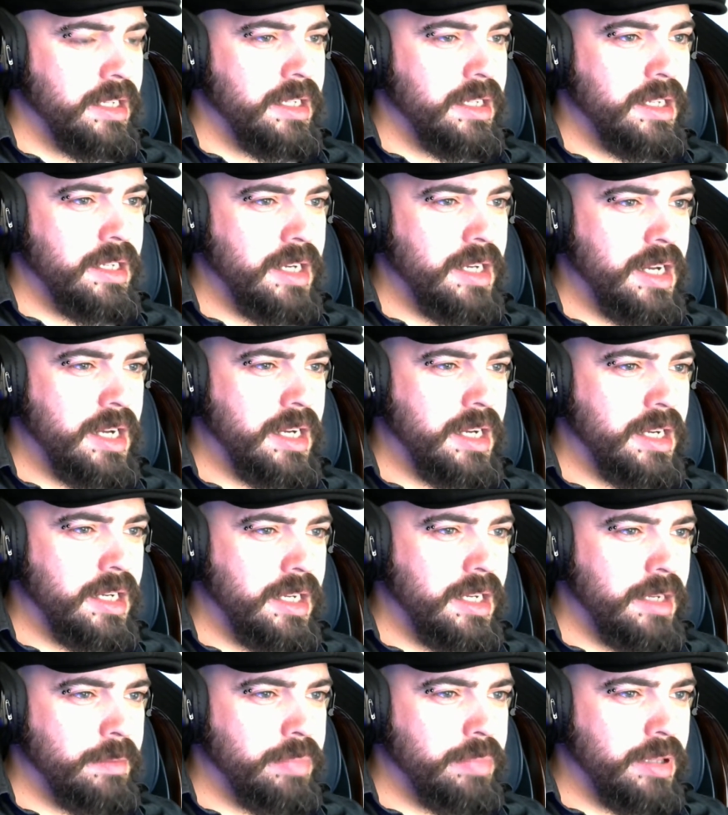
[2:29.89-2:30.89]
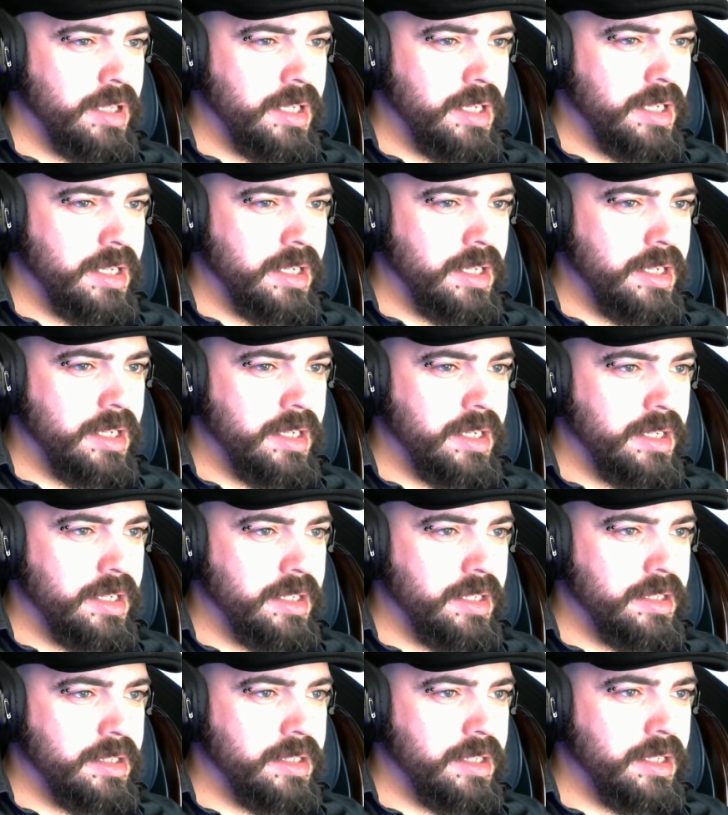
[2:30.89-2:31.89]
9
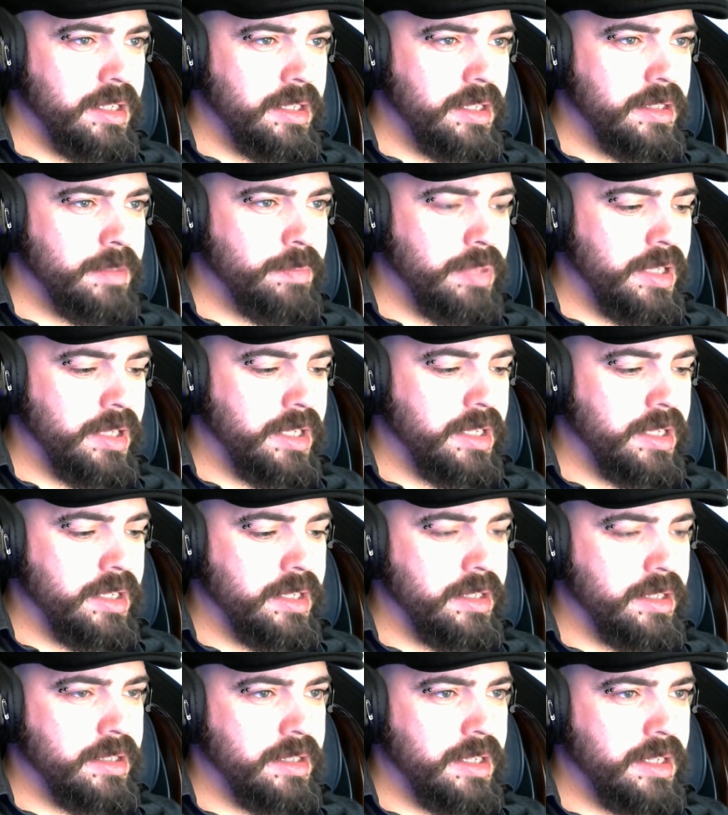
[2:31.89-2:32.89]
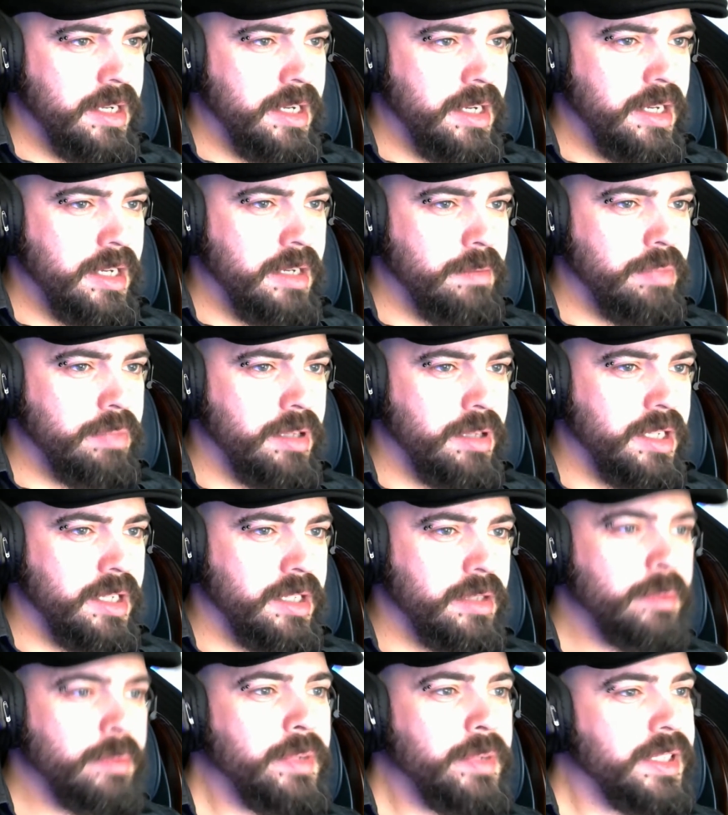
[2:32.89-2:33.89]
plus 6 plus 9
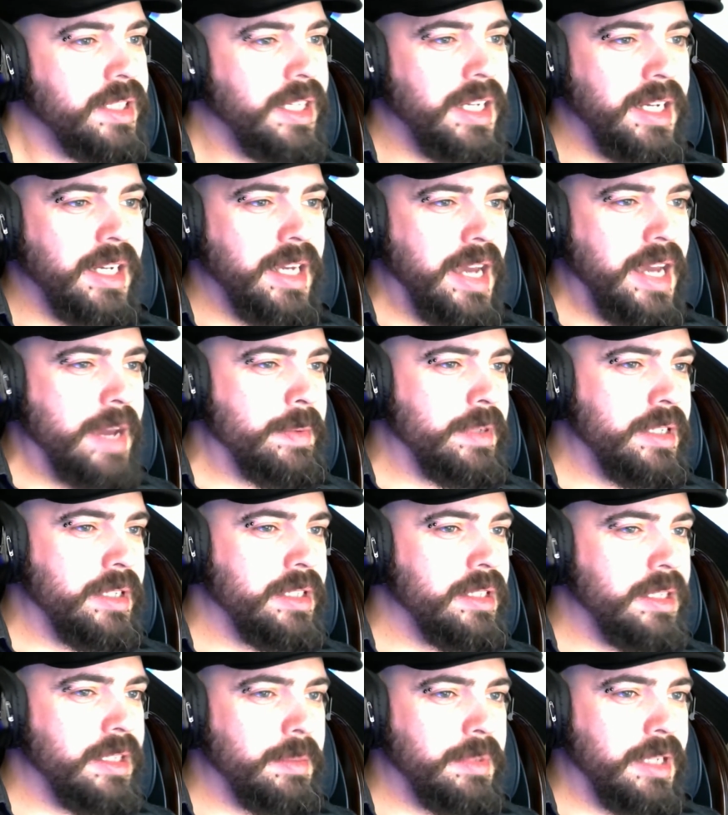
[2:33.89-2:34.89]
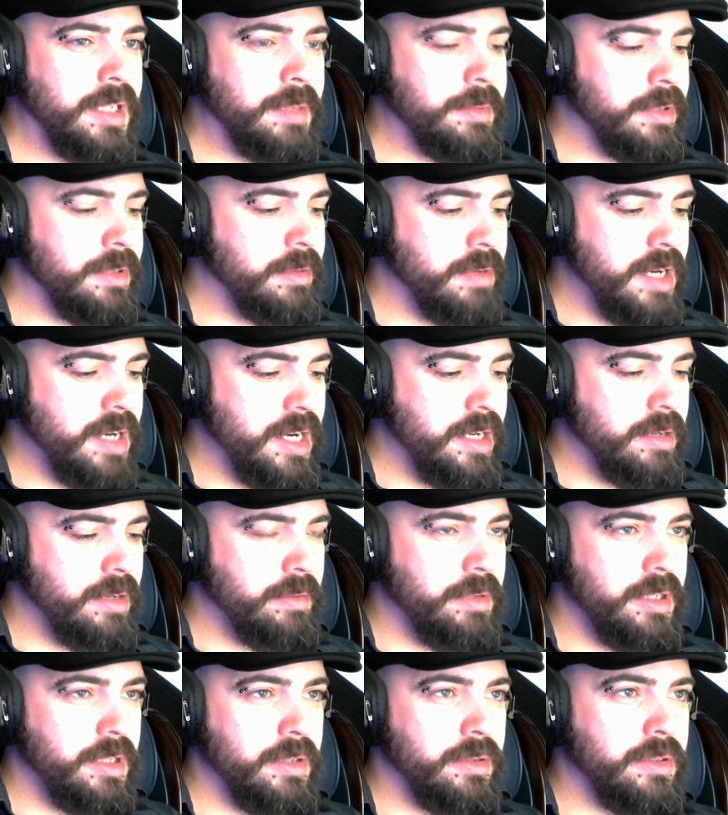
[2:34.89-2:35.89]
plus, what the heck happened in September? Why do we
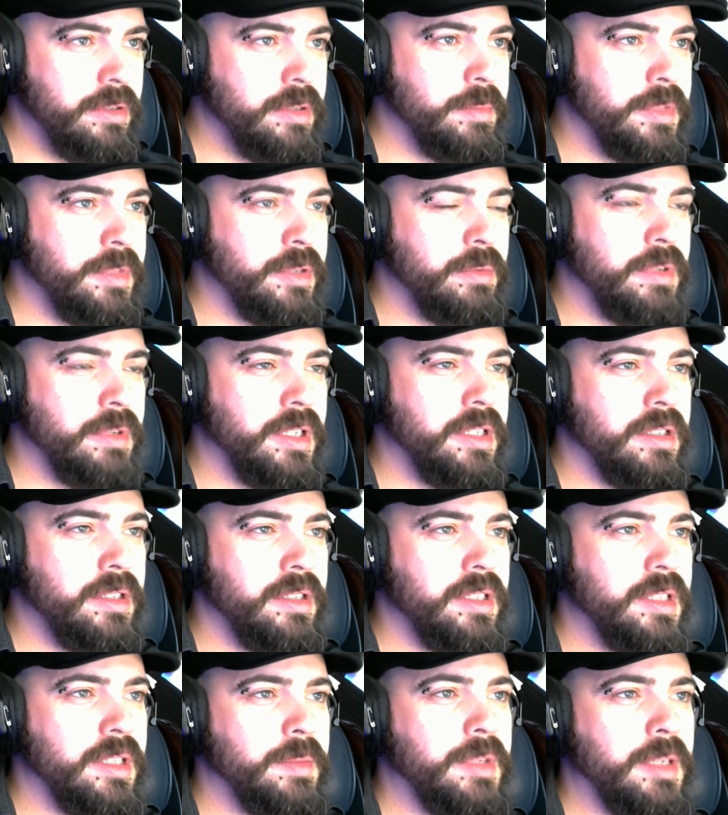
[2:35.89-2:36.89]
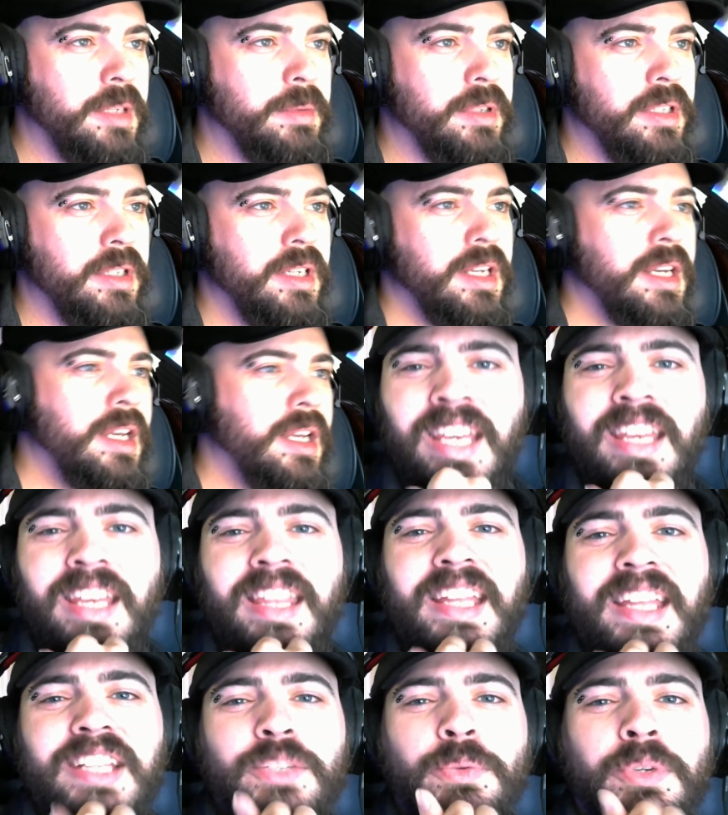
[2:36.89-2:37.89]
use so much water in September?
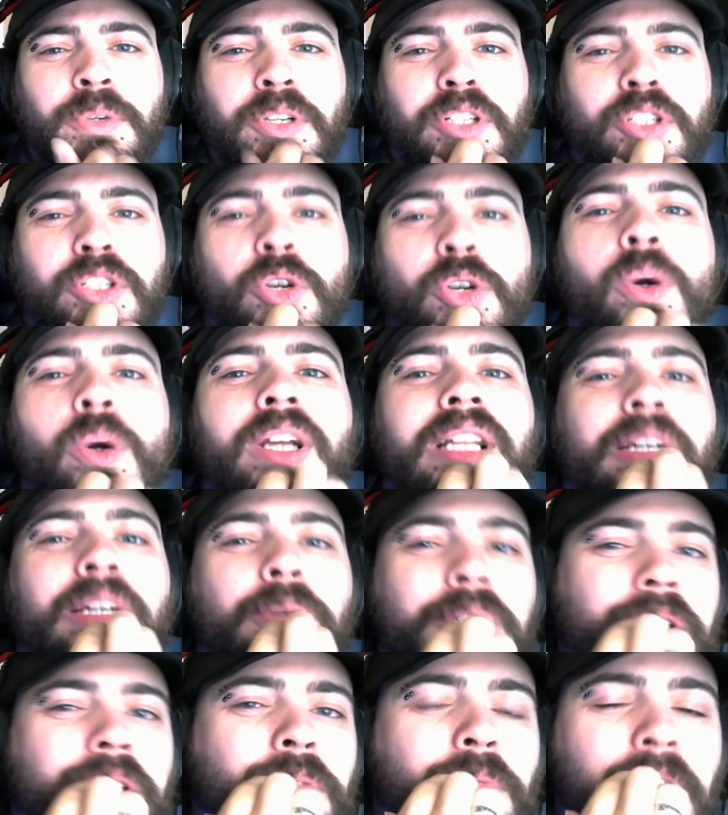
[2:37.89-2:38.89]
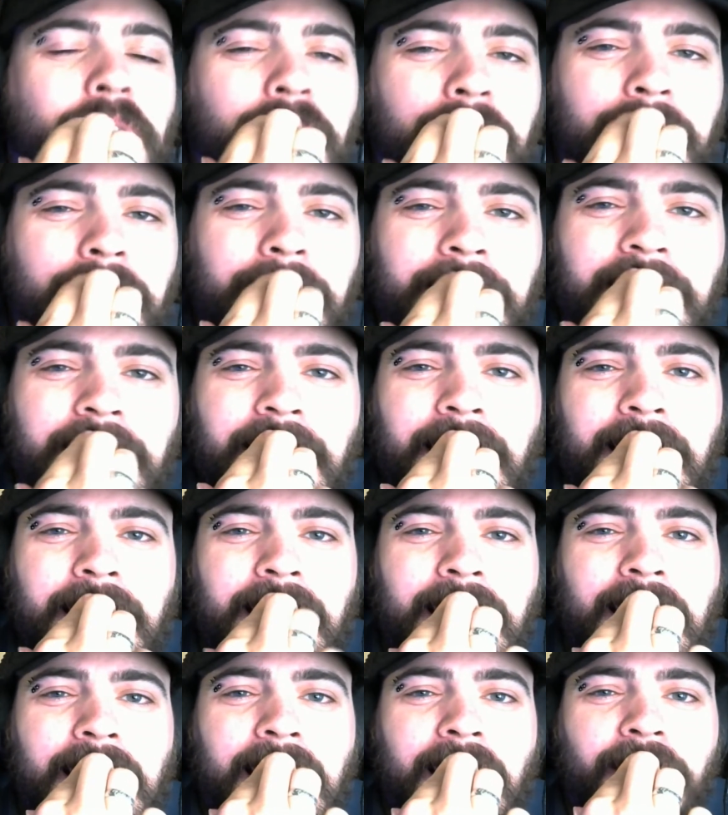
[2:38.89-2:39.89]
That's when our toilet was running, and
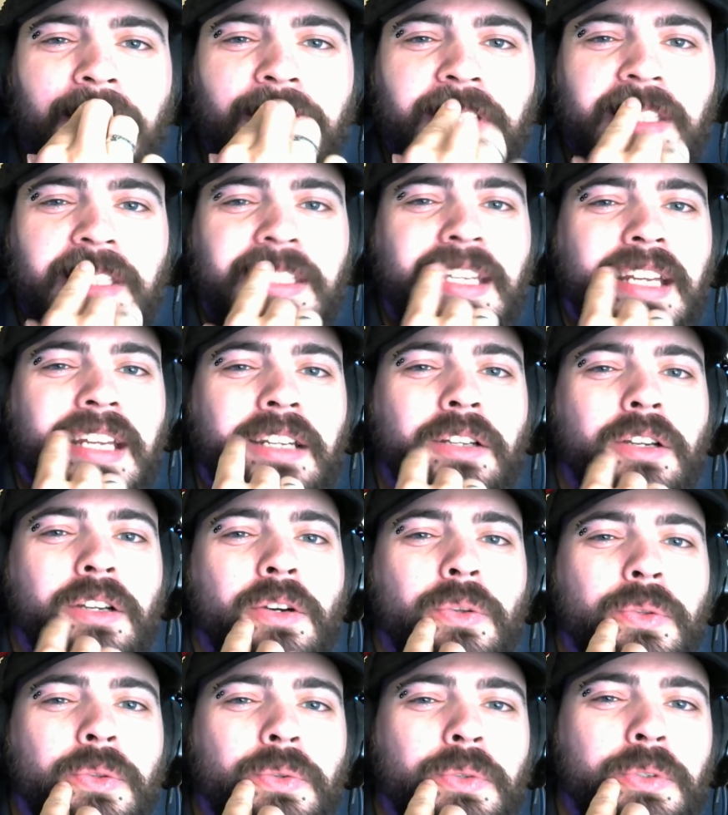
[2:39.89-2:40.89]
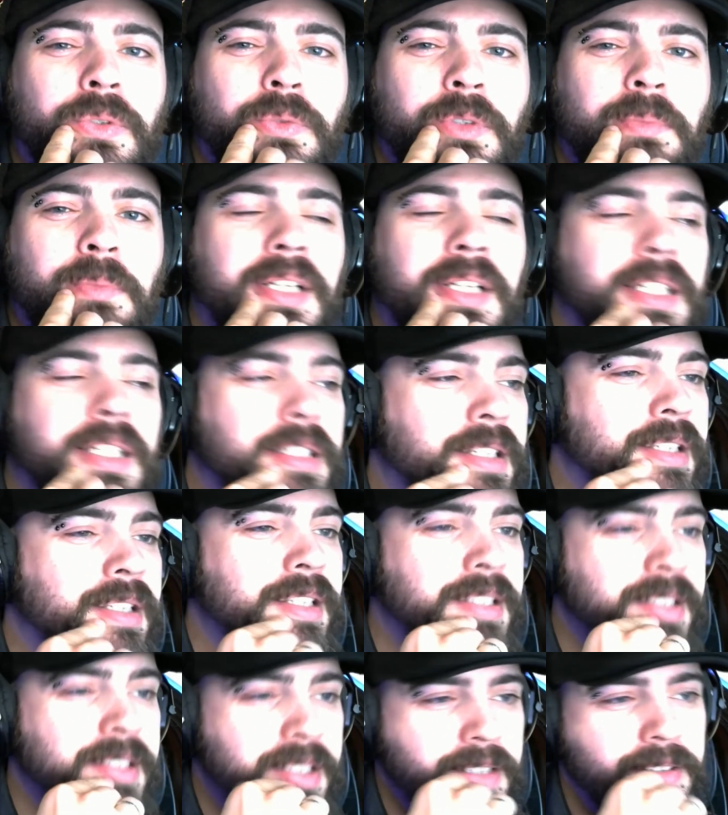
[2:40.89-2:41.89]
I have since had to go through and replace all the
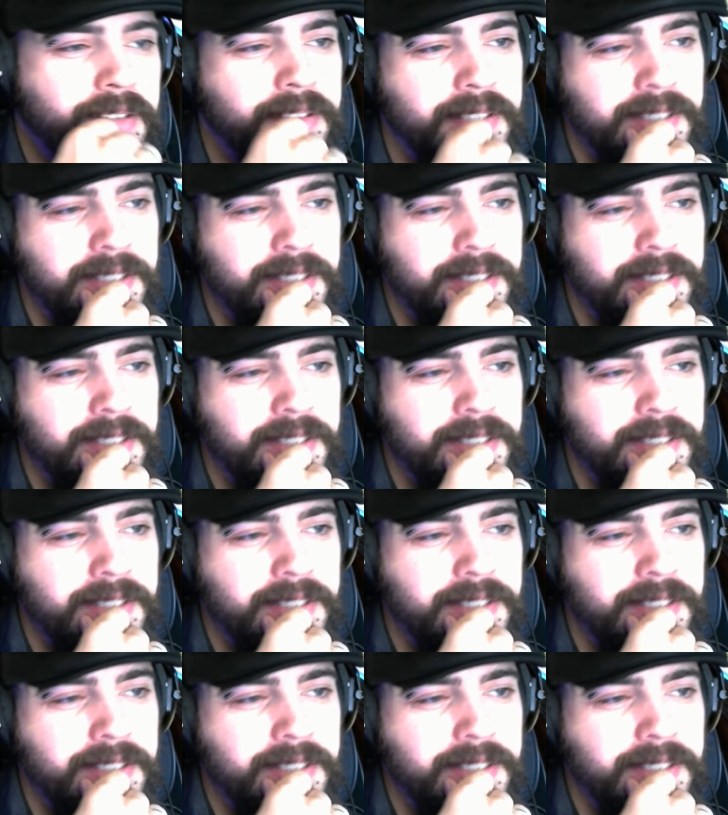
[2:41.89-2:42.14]
seals.